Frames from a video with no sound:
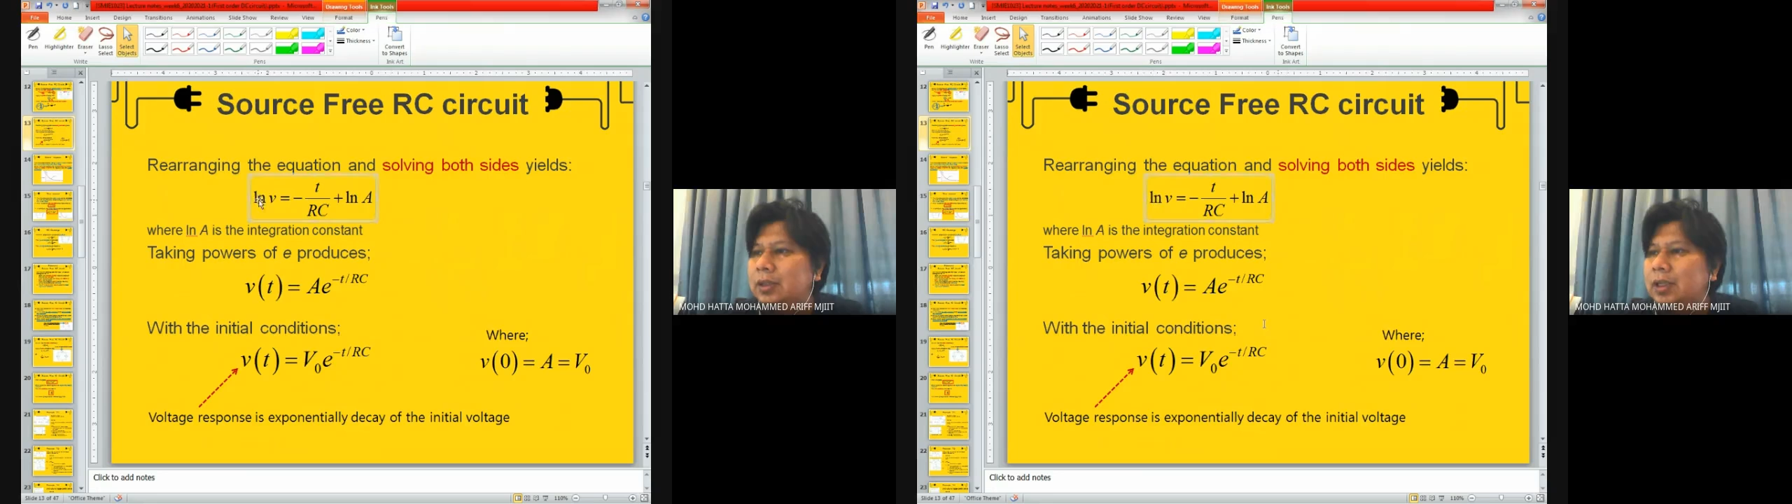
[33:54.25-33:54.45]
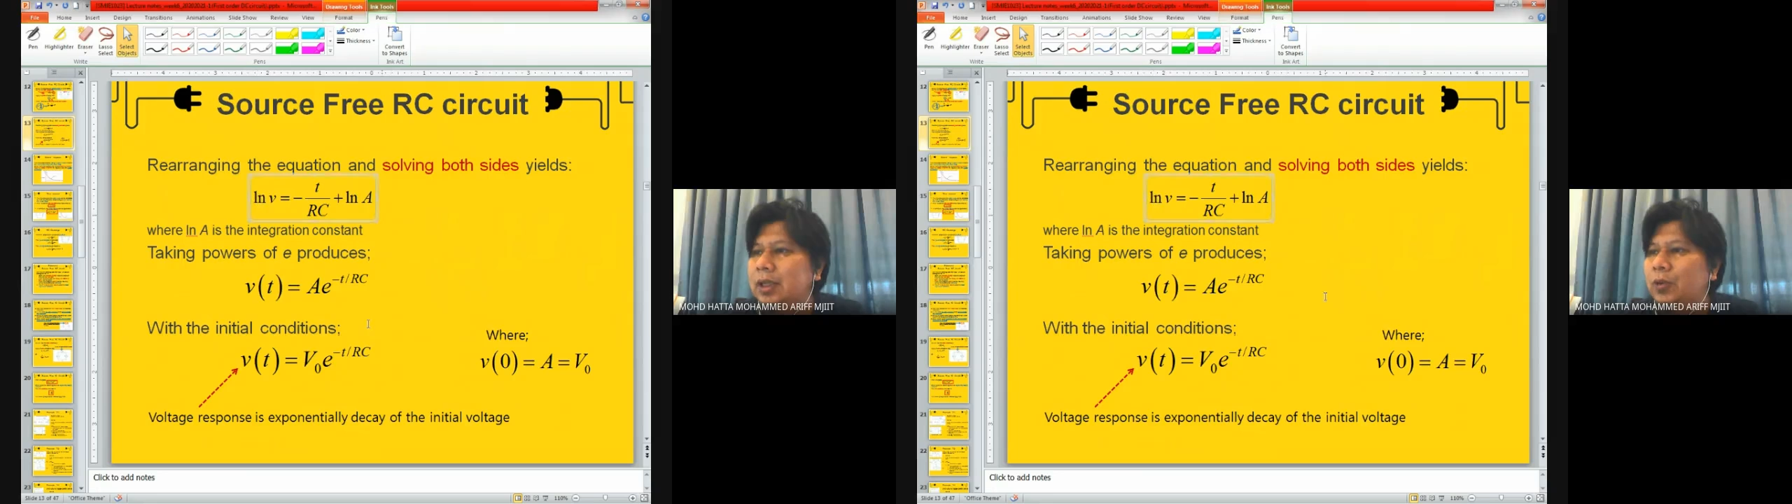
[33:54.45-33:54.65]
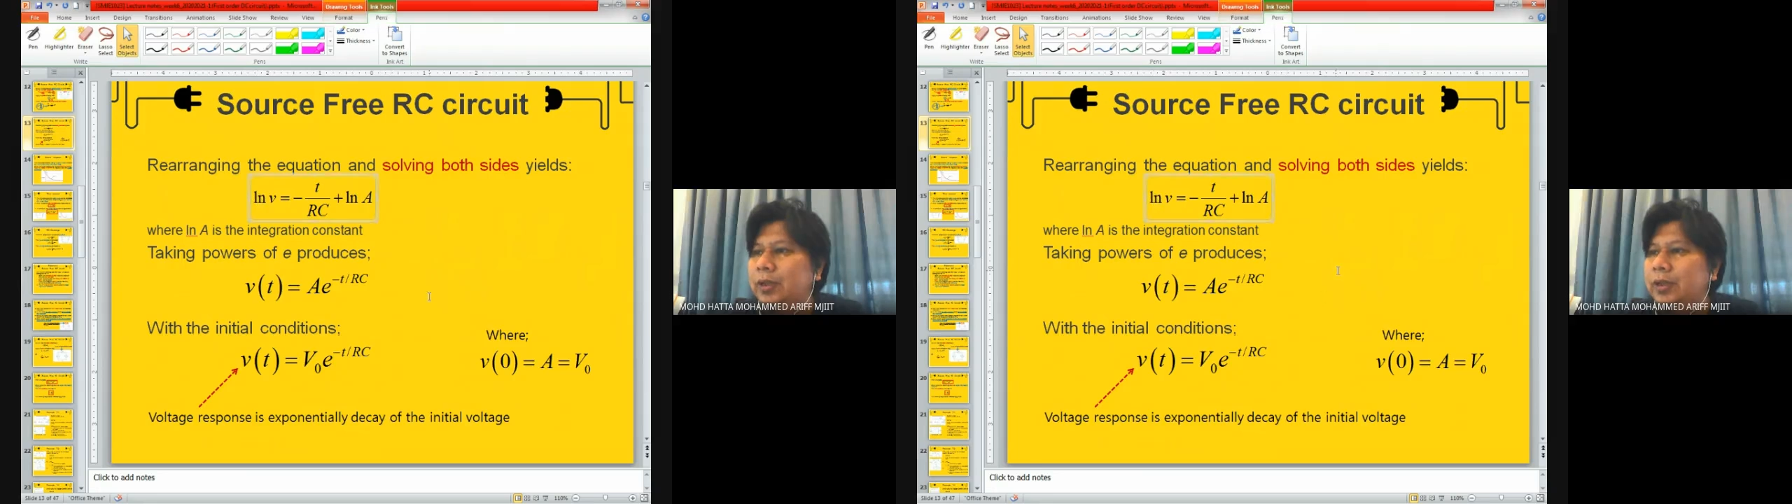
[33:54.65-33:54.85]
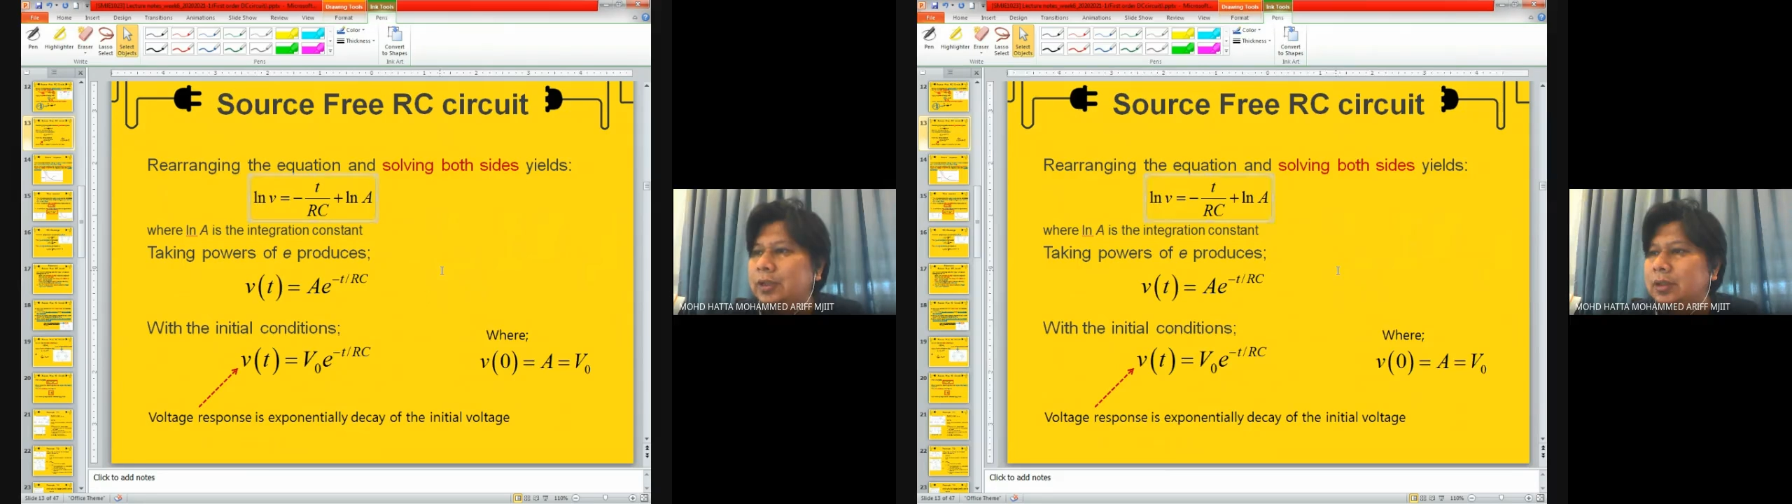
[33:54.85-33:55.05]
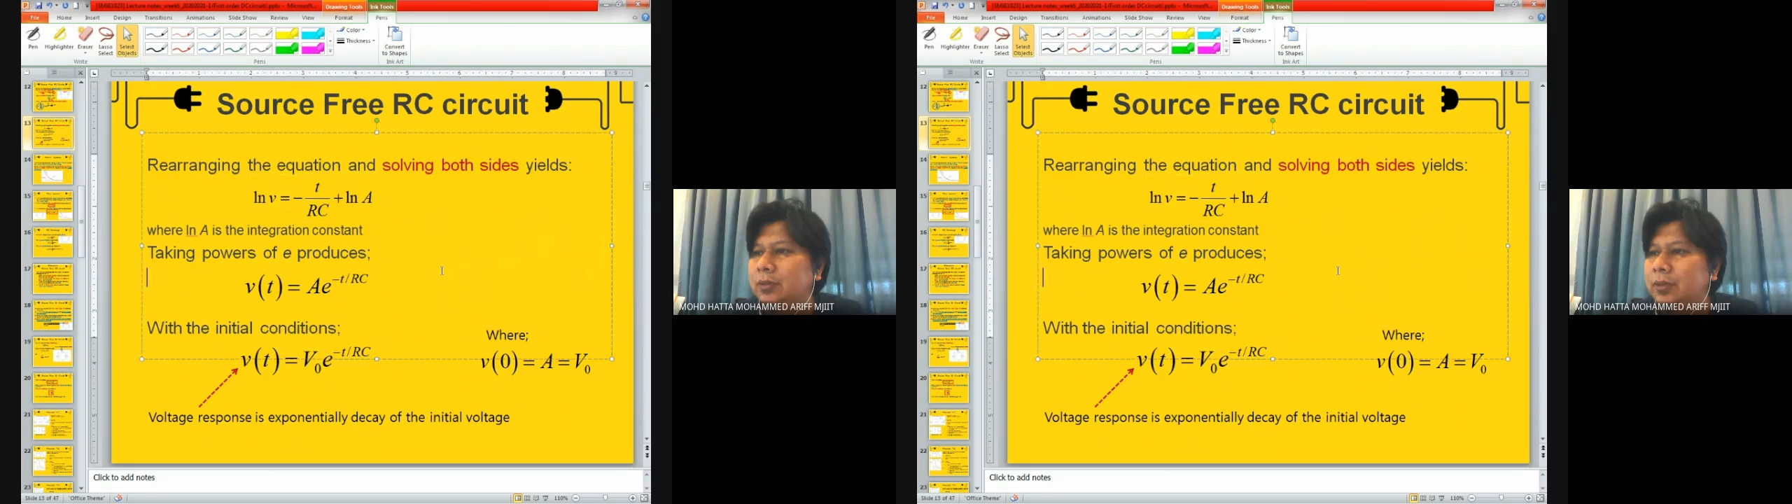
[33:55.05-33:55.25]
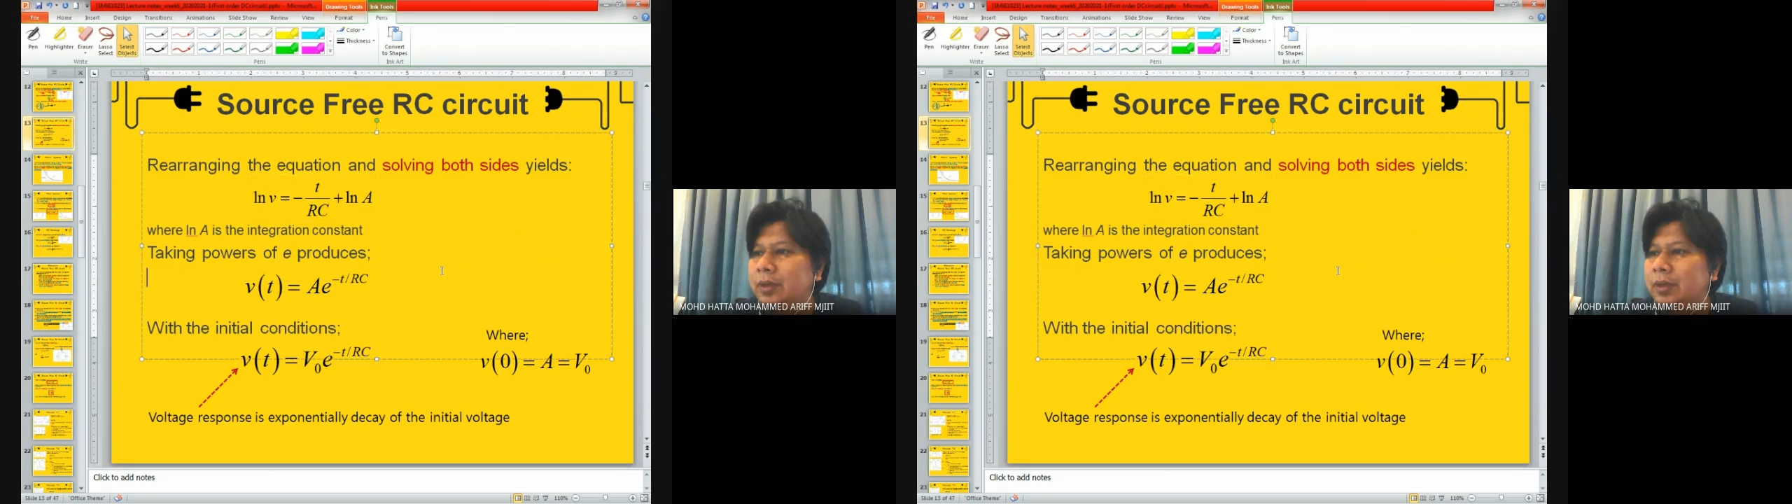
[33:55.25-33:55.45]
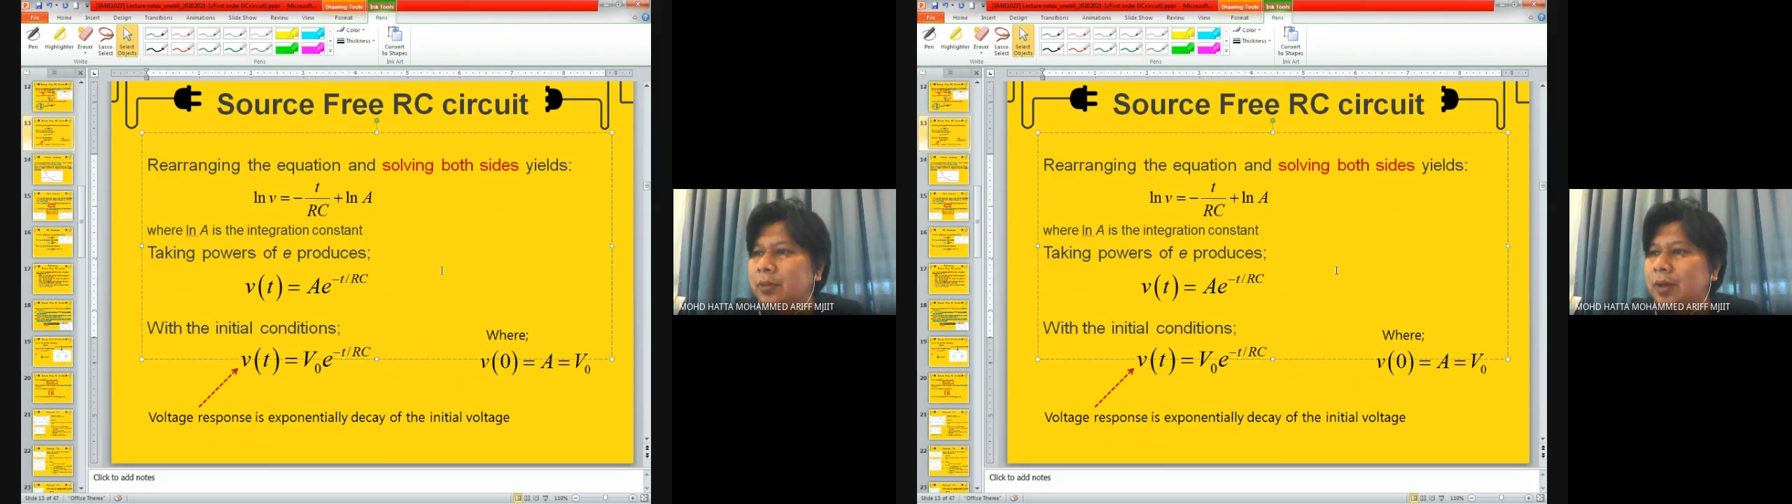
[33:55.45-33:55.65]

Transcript: equation where